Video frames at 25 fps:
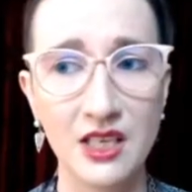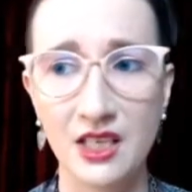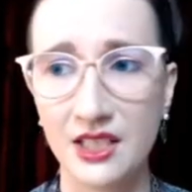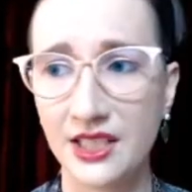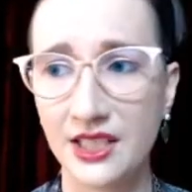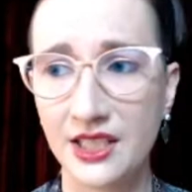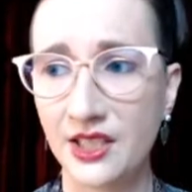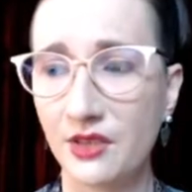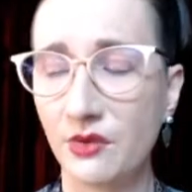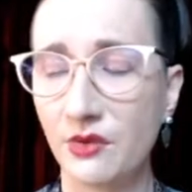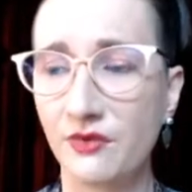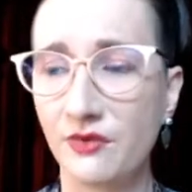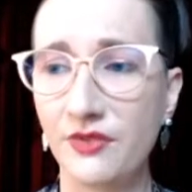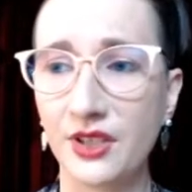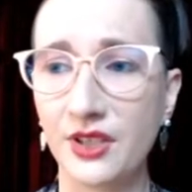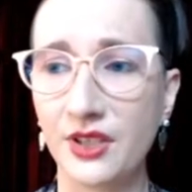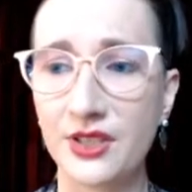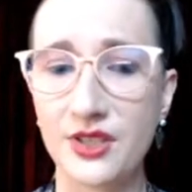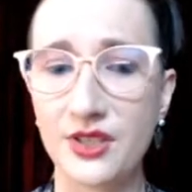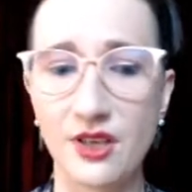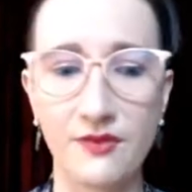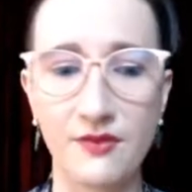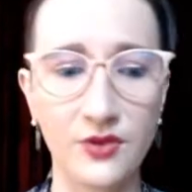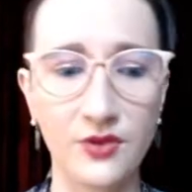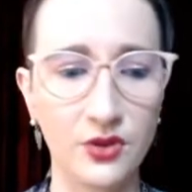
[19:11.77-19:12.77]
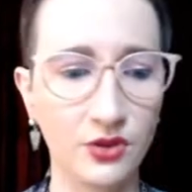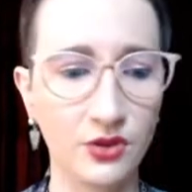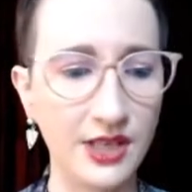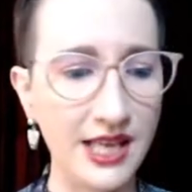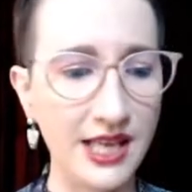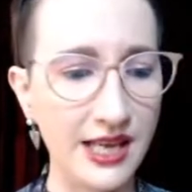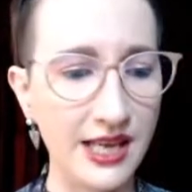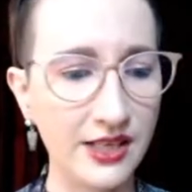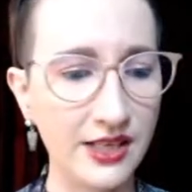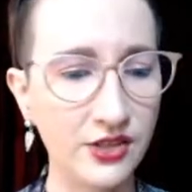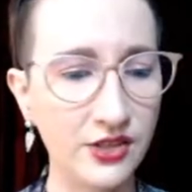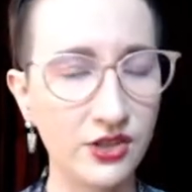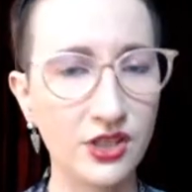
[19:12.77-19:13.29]
you know, a philosophical
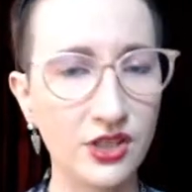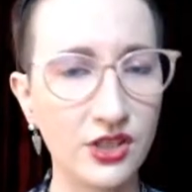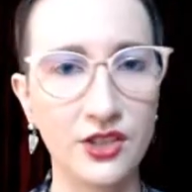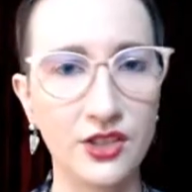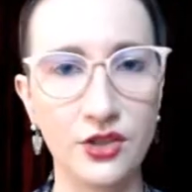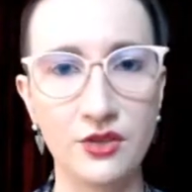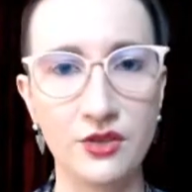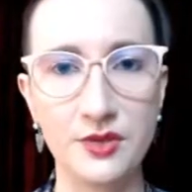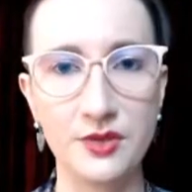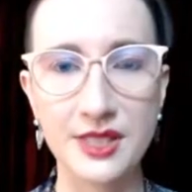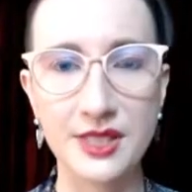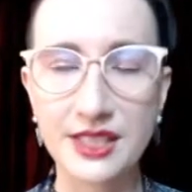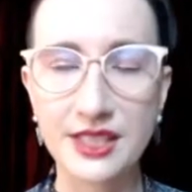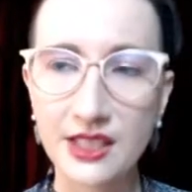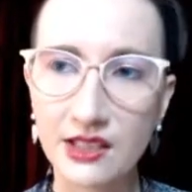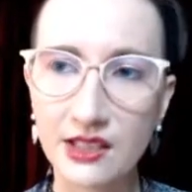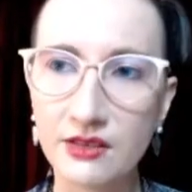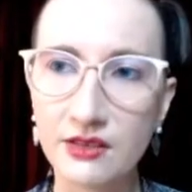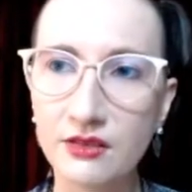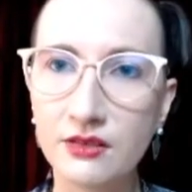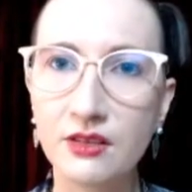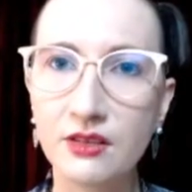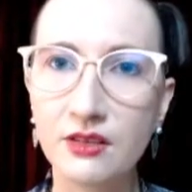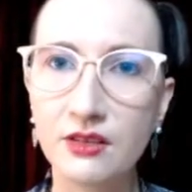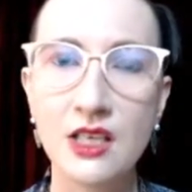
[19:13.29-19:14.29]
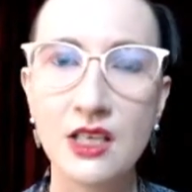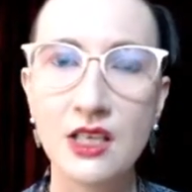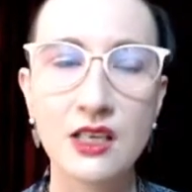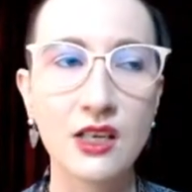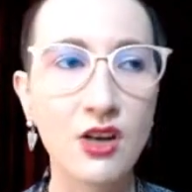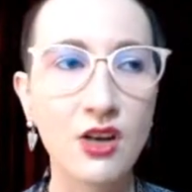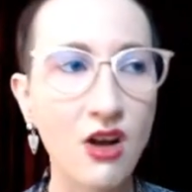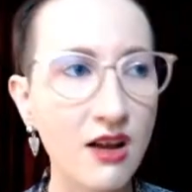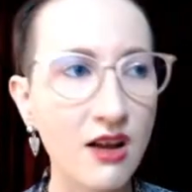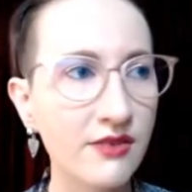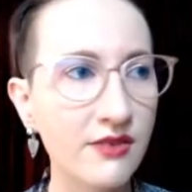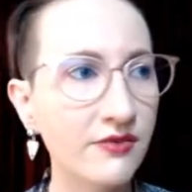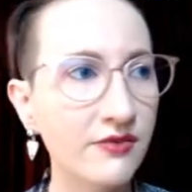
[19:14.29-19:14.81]
edge, a new skill,
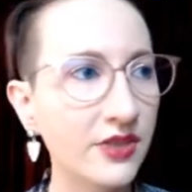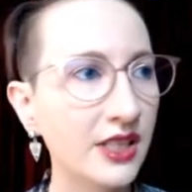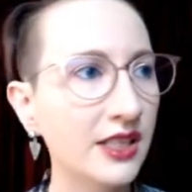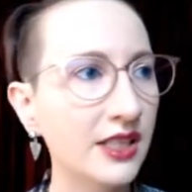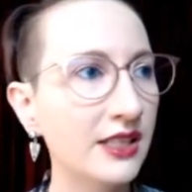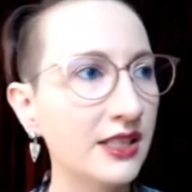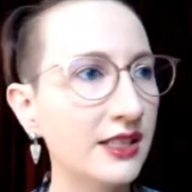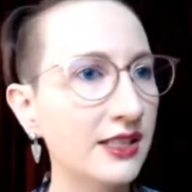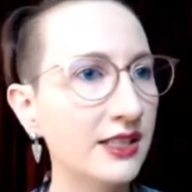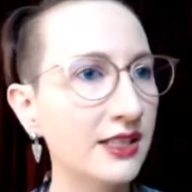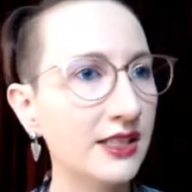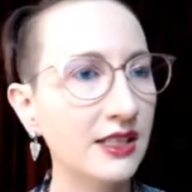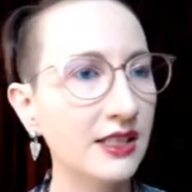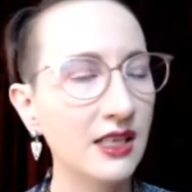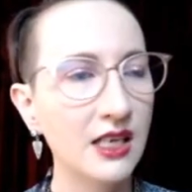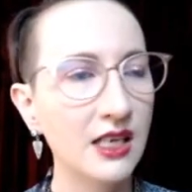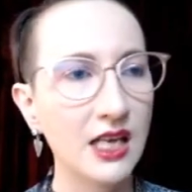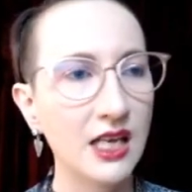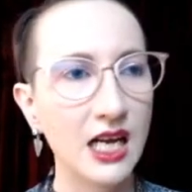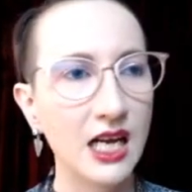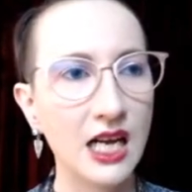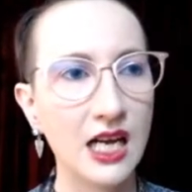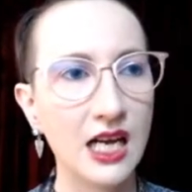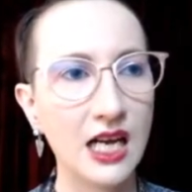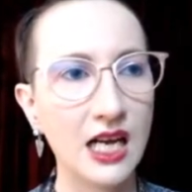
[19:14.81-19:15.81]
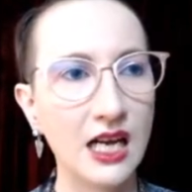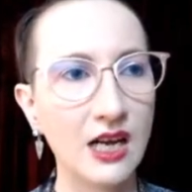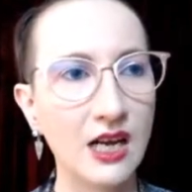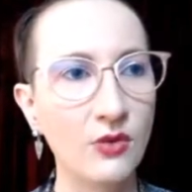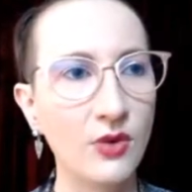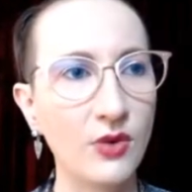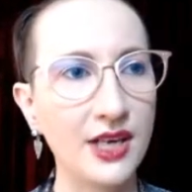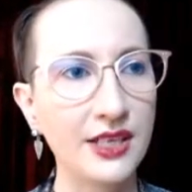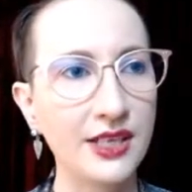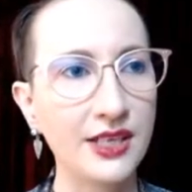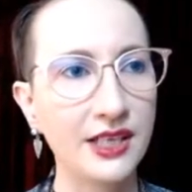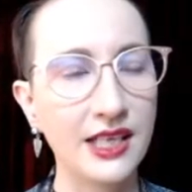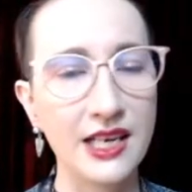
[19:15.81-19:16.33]
confidence, uh, a
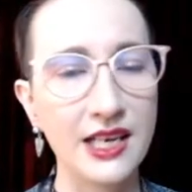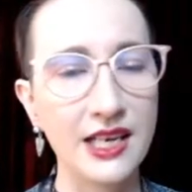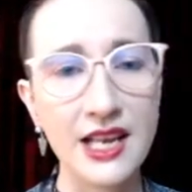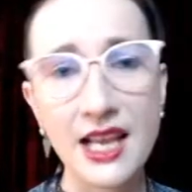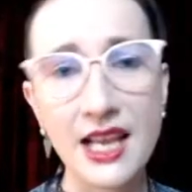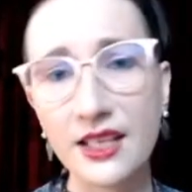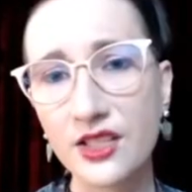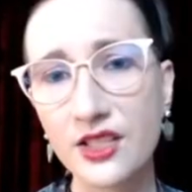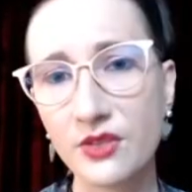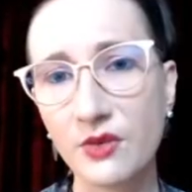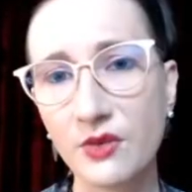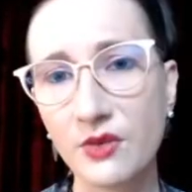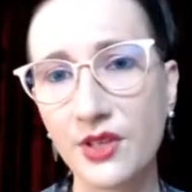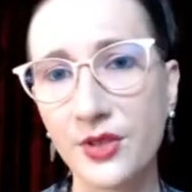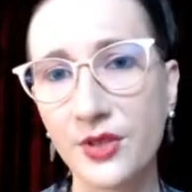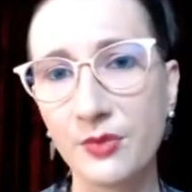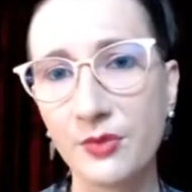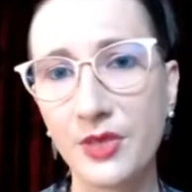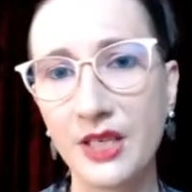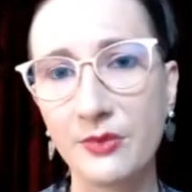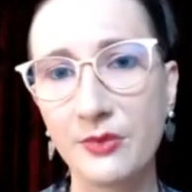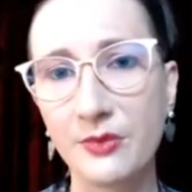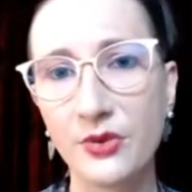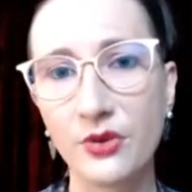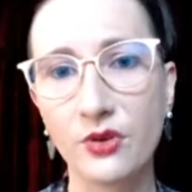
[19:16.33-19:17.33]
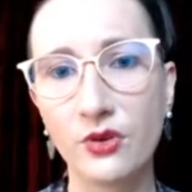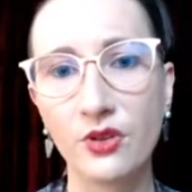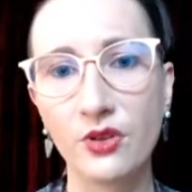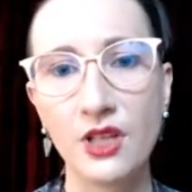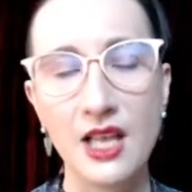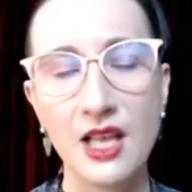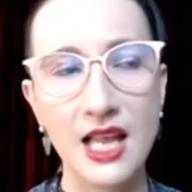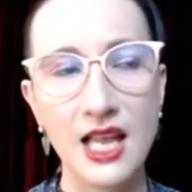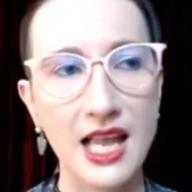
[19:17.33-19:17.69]
way to connect to other people.